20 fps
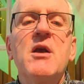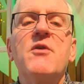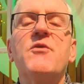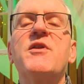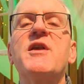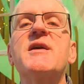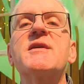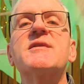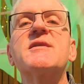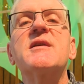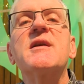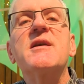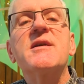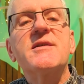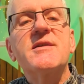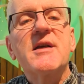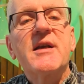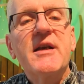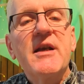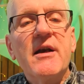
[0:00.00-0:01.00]
This
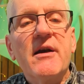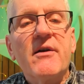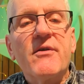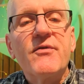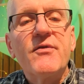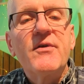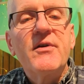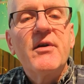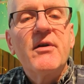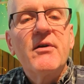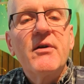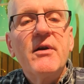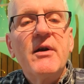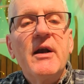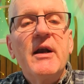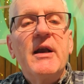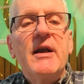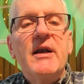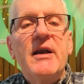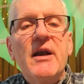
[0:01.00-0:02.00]
is a gift
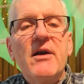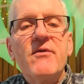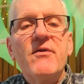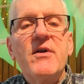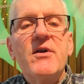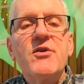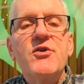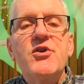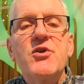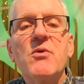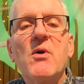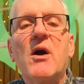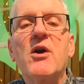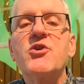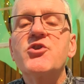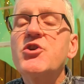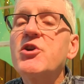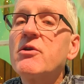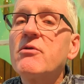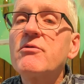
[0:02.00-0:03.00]
given to our
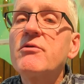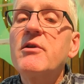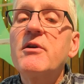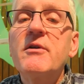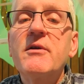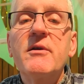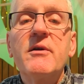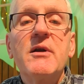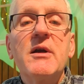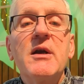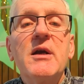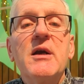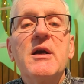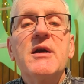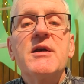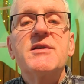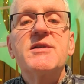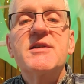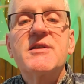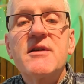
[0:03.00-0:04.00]
children,
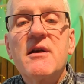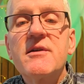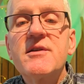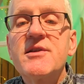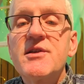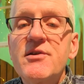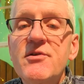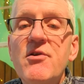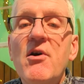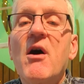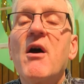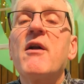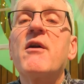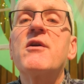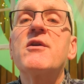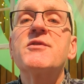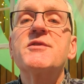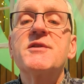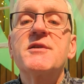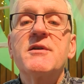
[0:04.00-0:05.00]
sons and
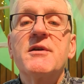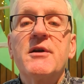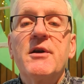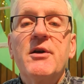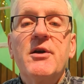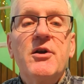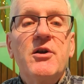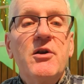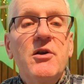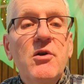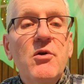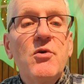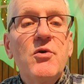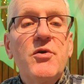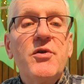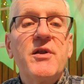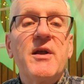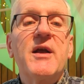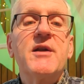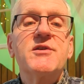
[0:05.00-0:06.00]
daughters,
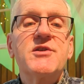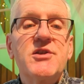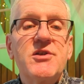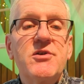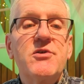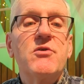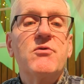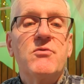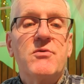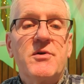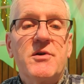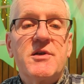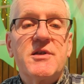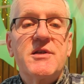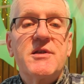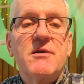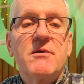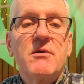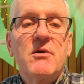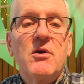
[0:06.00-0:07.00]
youth and
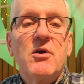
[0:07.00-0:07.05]
students.